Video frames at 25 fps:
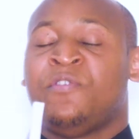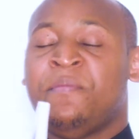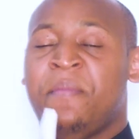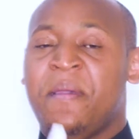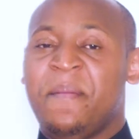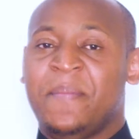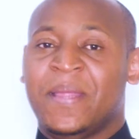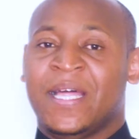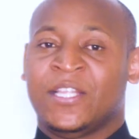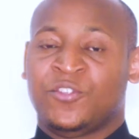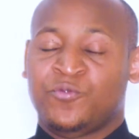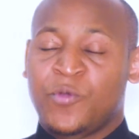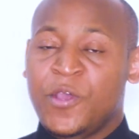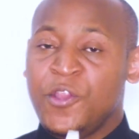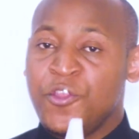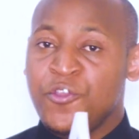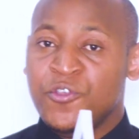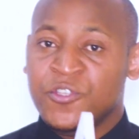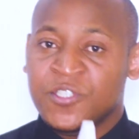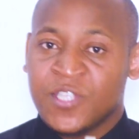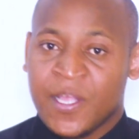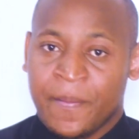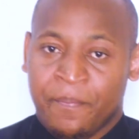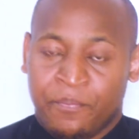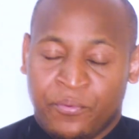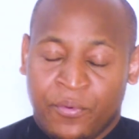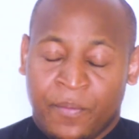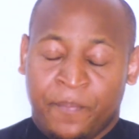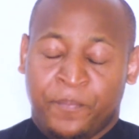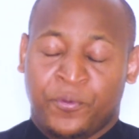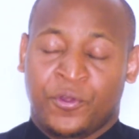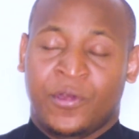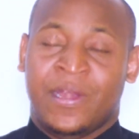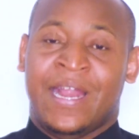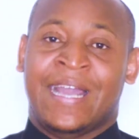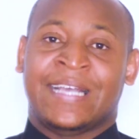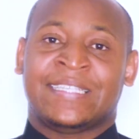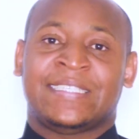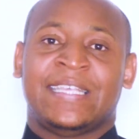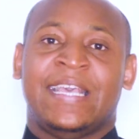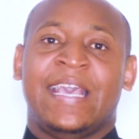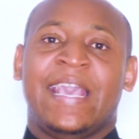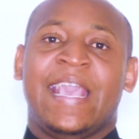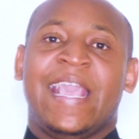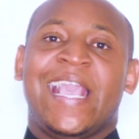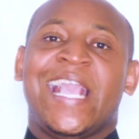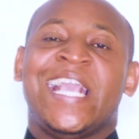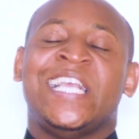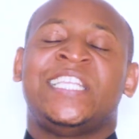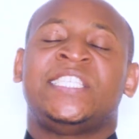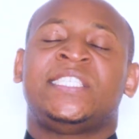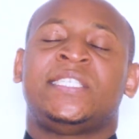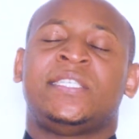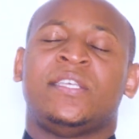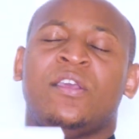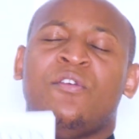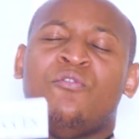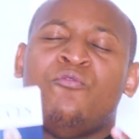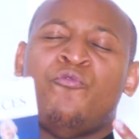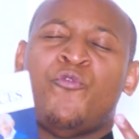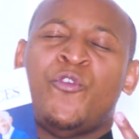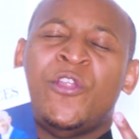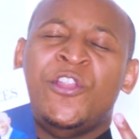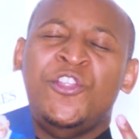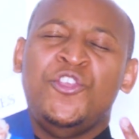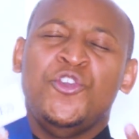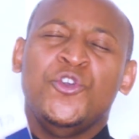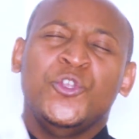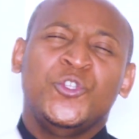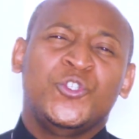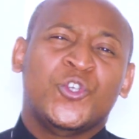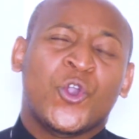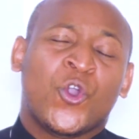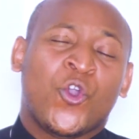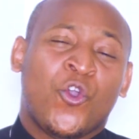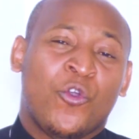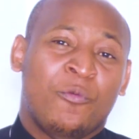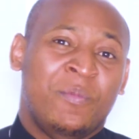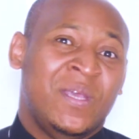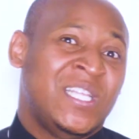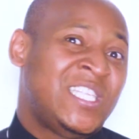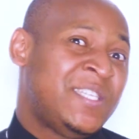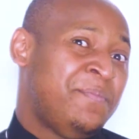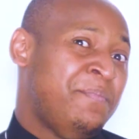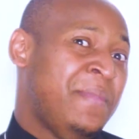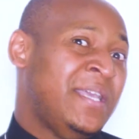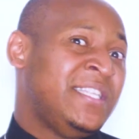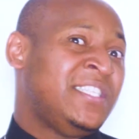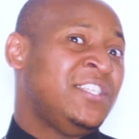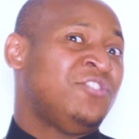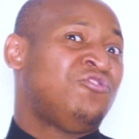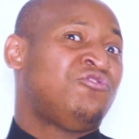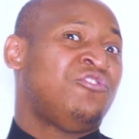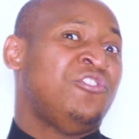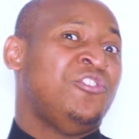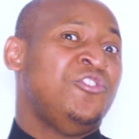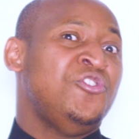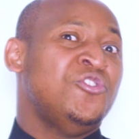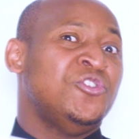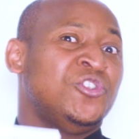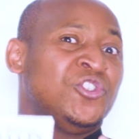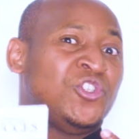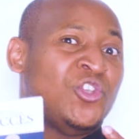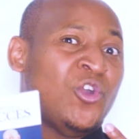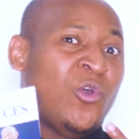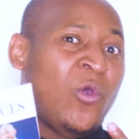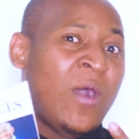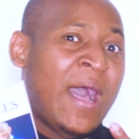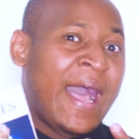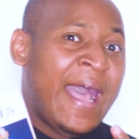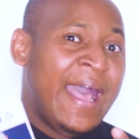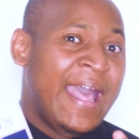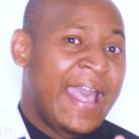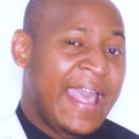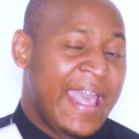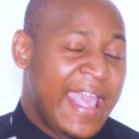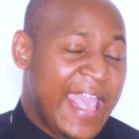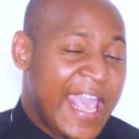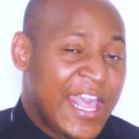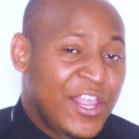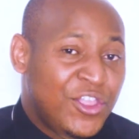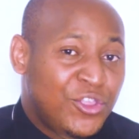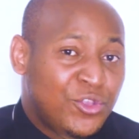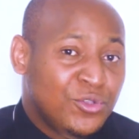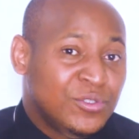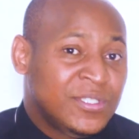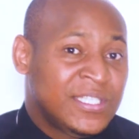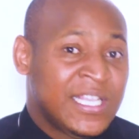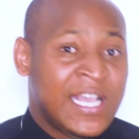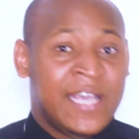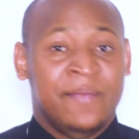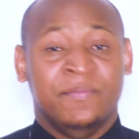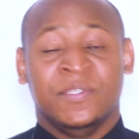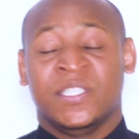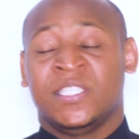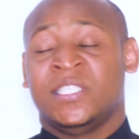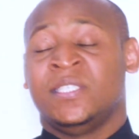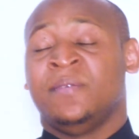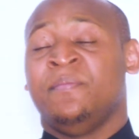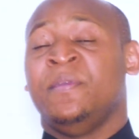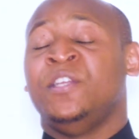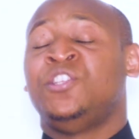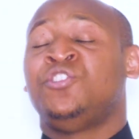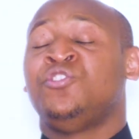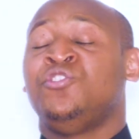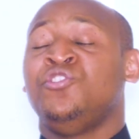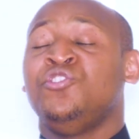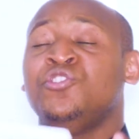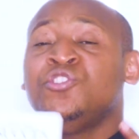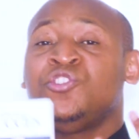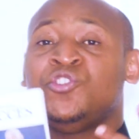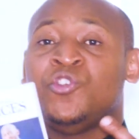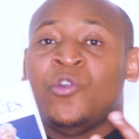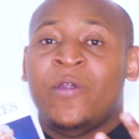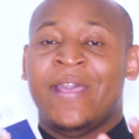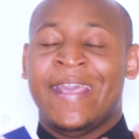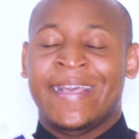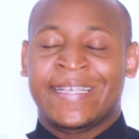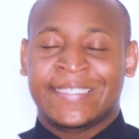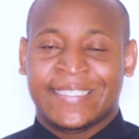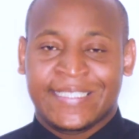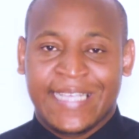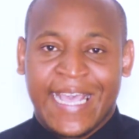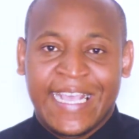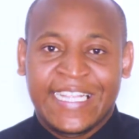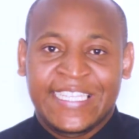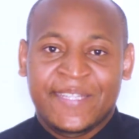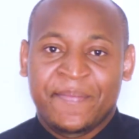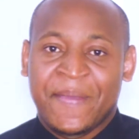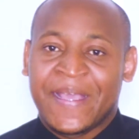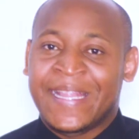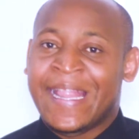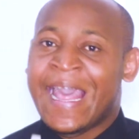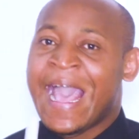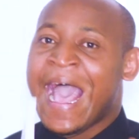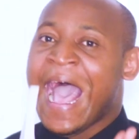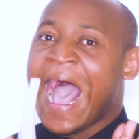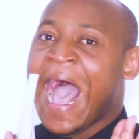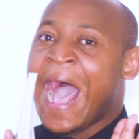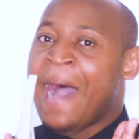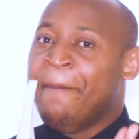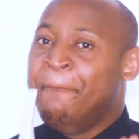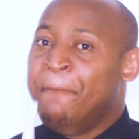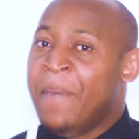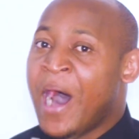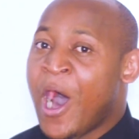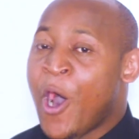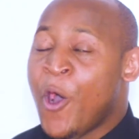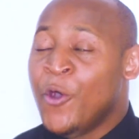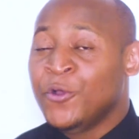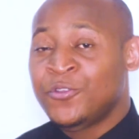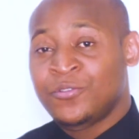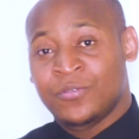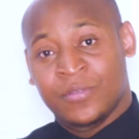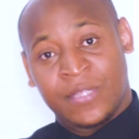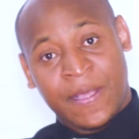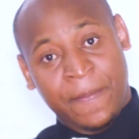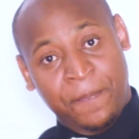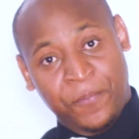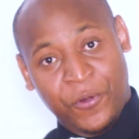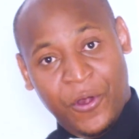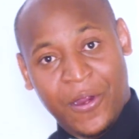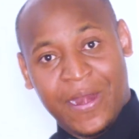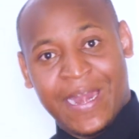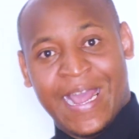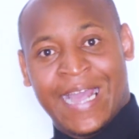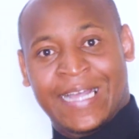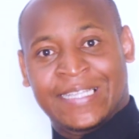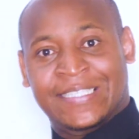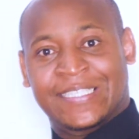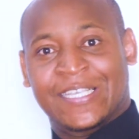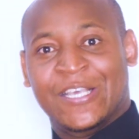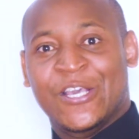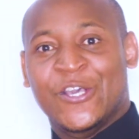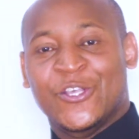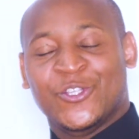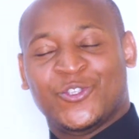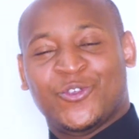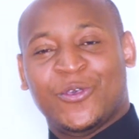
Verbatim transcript: Remember that when you use the products, it renews your commitment, it renews your enthusiasm, it renews your excitement about the products.